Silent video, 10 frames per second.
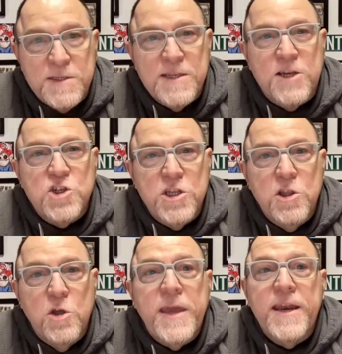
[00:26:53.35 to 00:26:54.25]
section
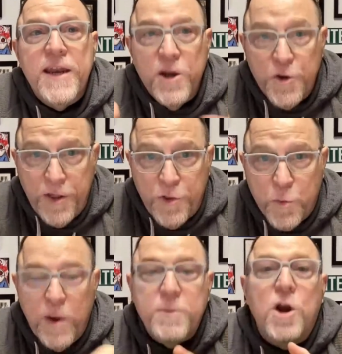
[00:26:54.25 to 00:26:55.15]
located underneath your
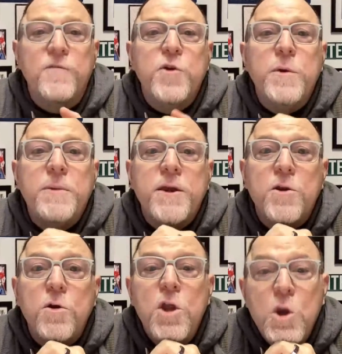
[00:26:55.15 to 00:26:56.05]
webinar viewing panel,